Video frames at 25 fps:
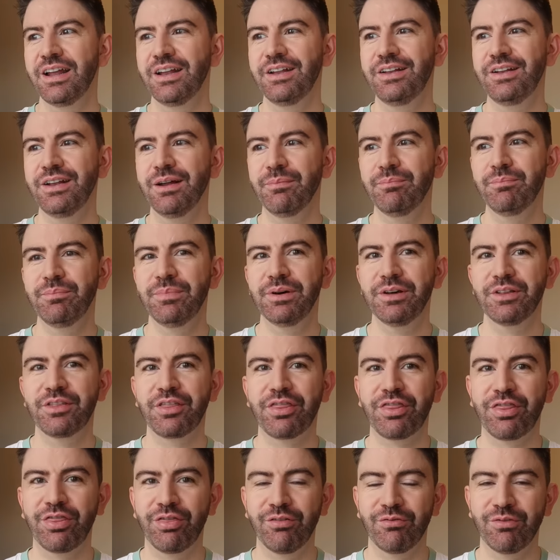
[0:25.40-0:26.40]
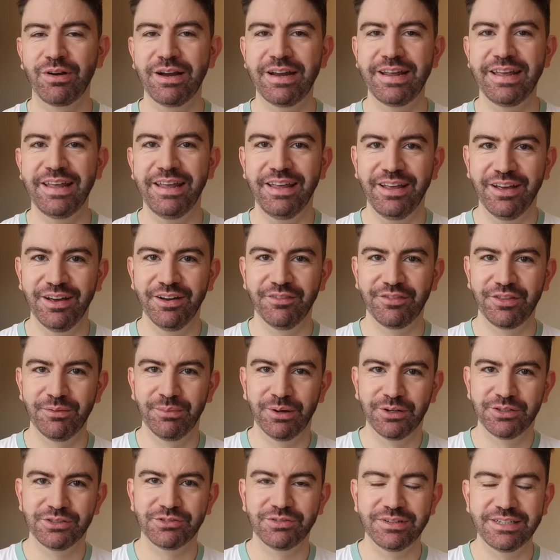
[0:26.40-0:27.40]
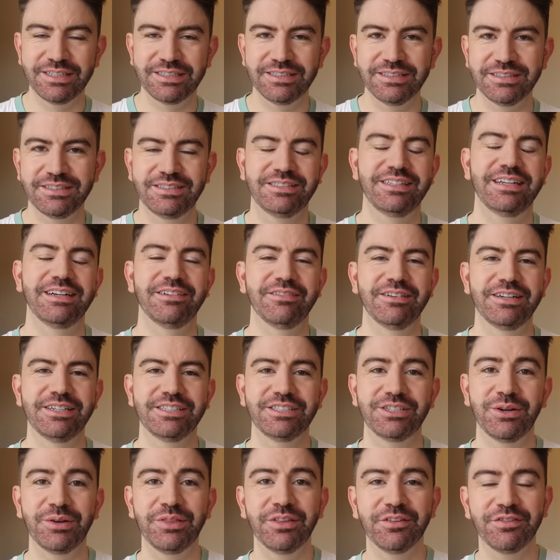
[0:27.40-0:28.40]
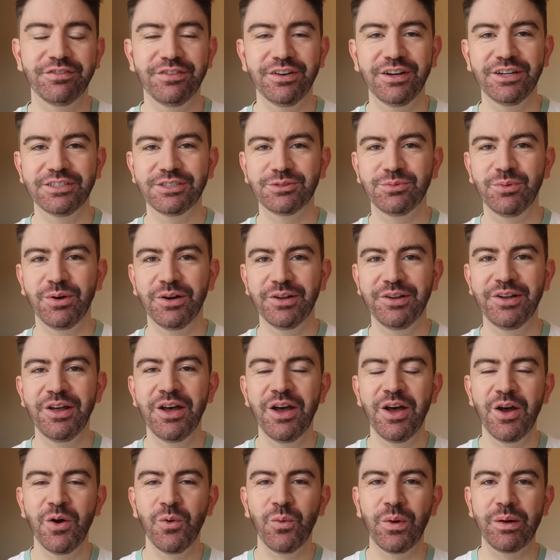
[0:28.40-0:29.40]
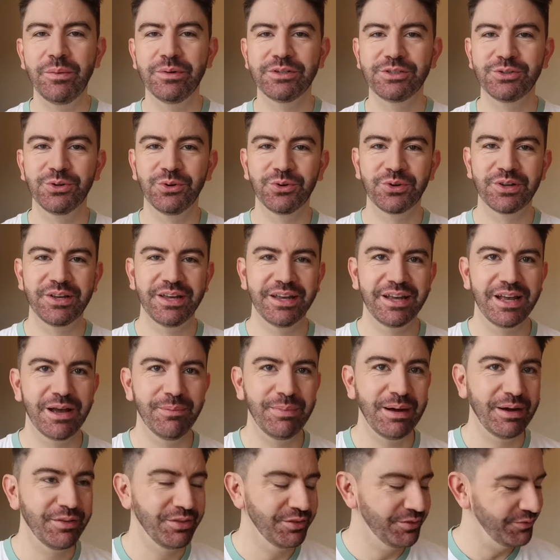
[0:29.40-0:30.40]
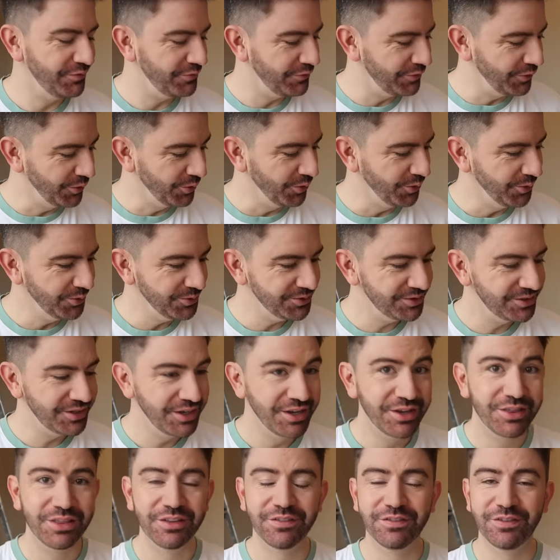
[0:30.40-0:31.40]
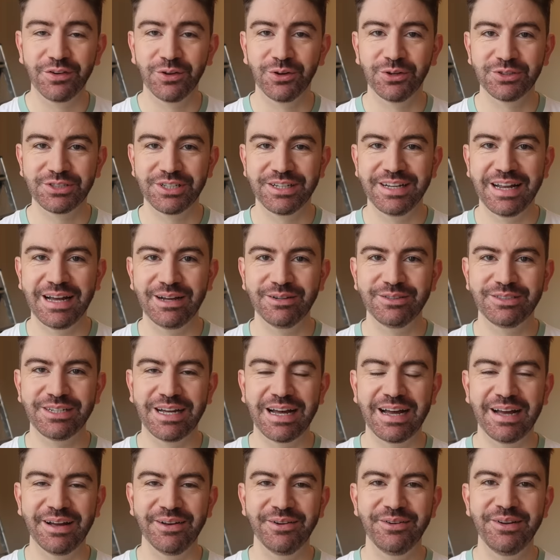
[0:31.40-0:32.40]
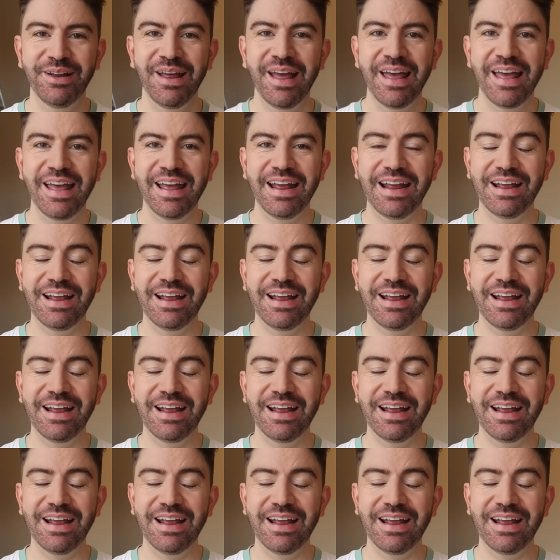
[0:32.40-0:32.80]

number three of the most recent series. So in the first one, we were talking about floors. The floors are now down.